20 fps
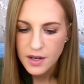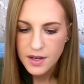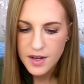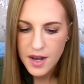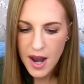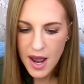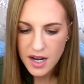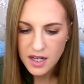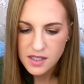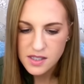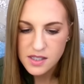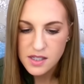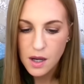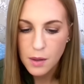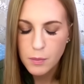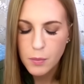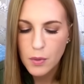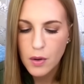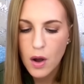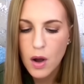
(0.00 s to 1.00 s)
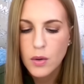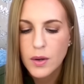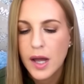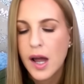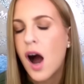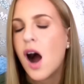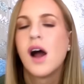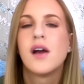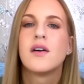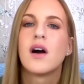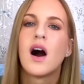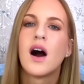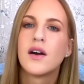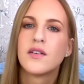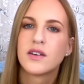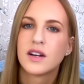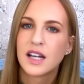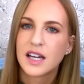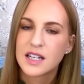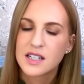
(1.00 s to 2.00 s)
Next up, okay, I
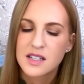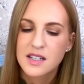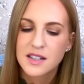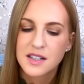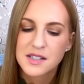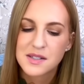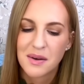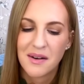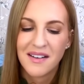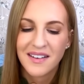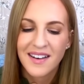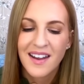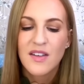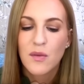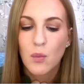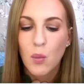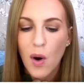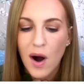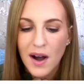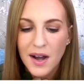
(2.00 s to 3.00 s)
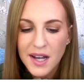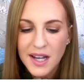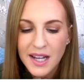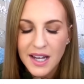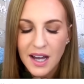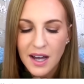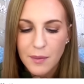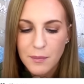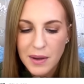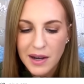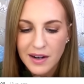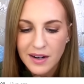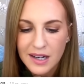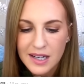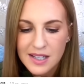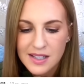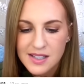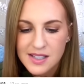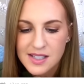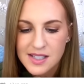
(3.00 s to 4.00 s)
relate to this one. Why
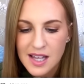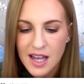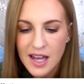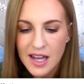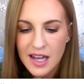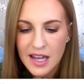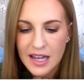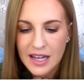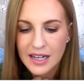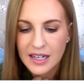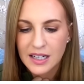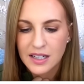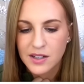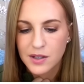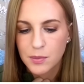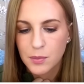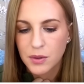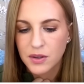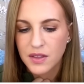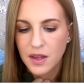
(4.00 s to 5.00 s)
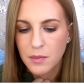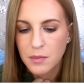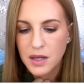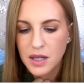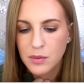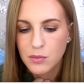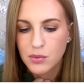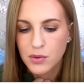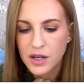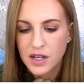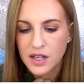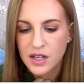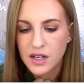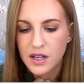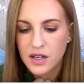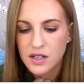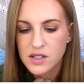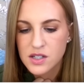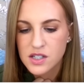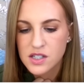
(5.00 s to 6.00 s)
Americans say England, but they mean
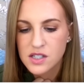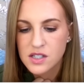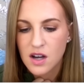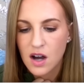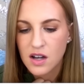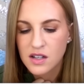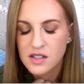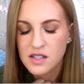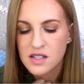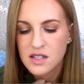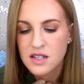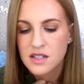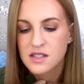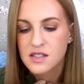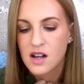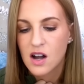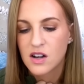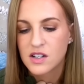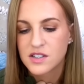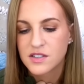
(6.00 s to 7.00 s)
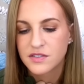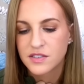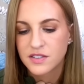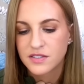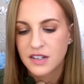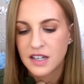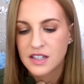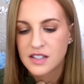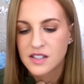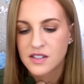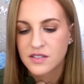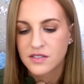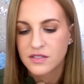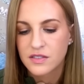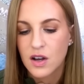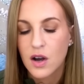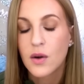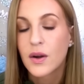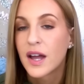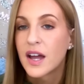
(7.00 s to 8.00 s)
Britain. To Scots, it's kind of offensive.
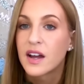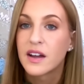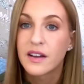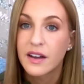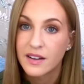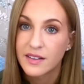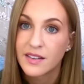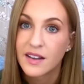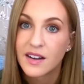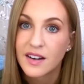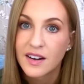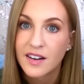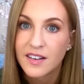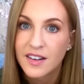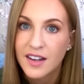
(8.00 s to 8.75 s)
Okay, I get that.